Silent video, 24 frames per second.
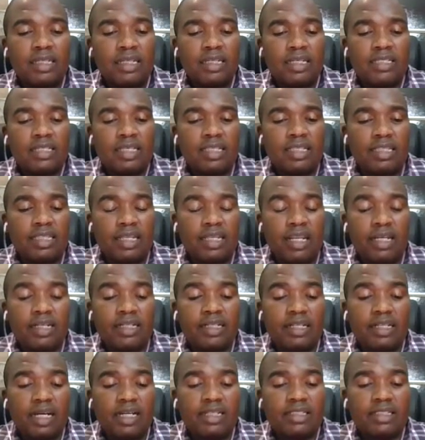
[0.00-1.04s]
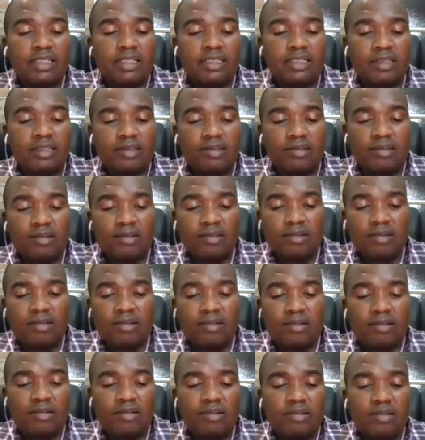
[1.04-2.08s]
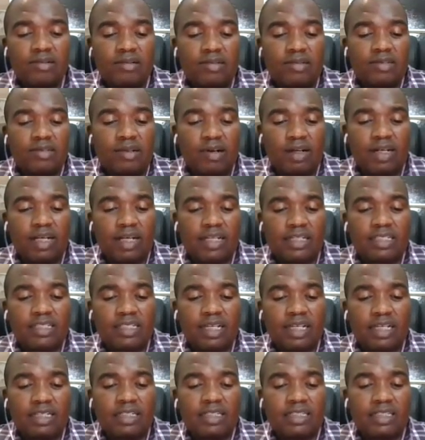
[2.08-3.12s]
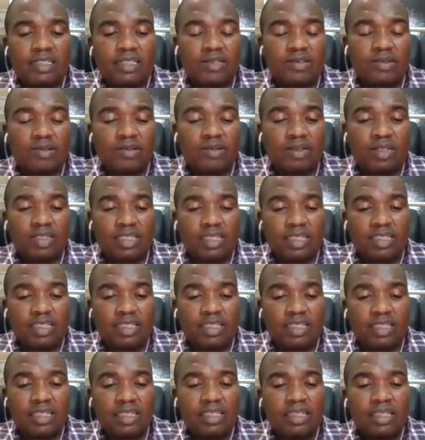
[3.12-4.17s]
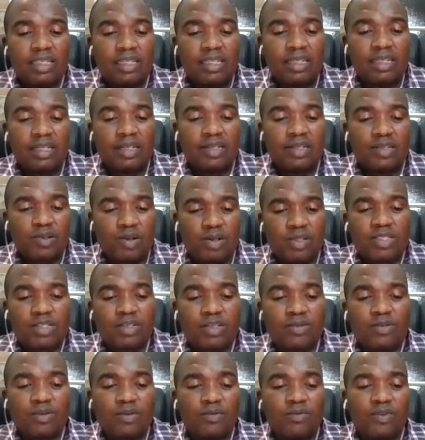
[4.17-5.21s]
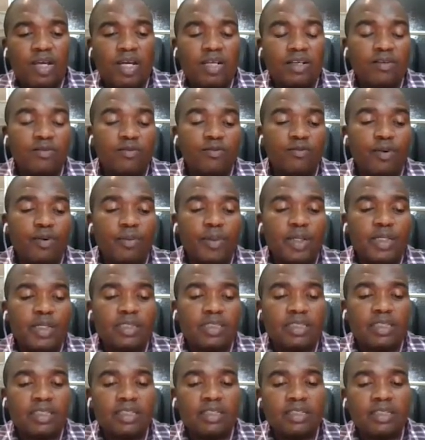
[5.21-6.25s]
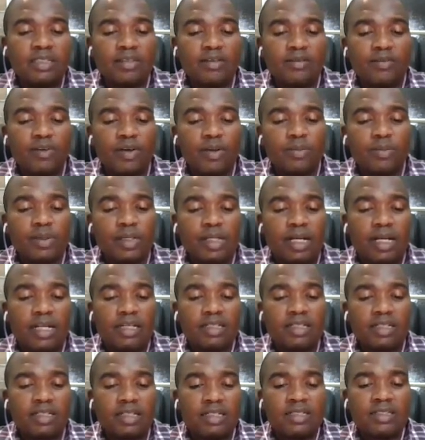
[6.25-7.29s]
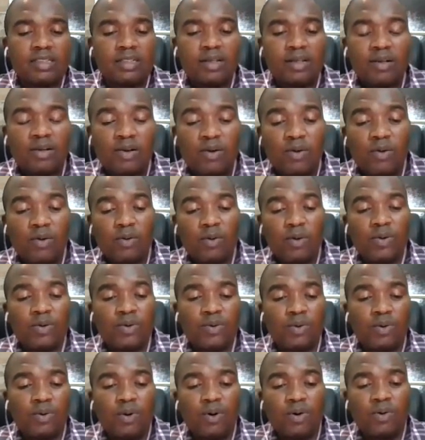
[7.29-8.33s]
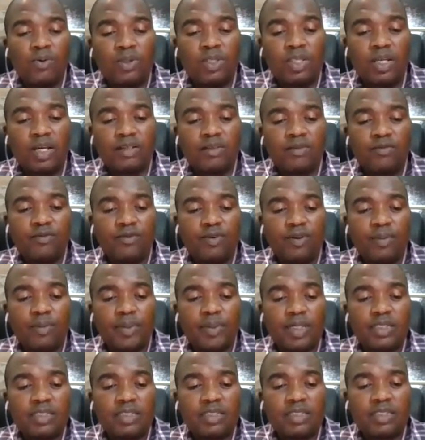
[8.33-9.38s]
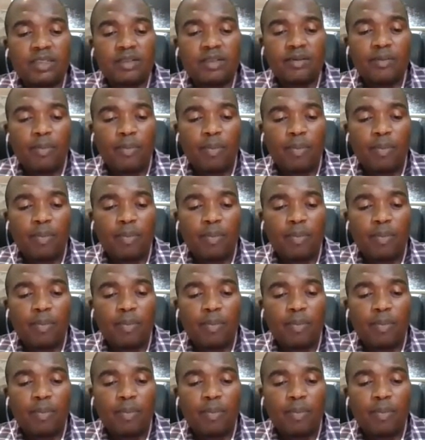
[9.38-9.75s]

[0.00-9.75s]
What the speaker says: Is it the London, stock exchanges, or is it the sources of that information in developed countries, or you own that information?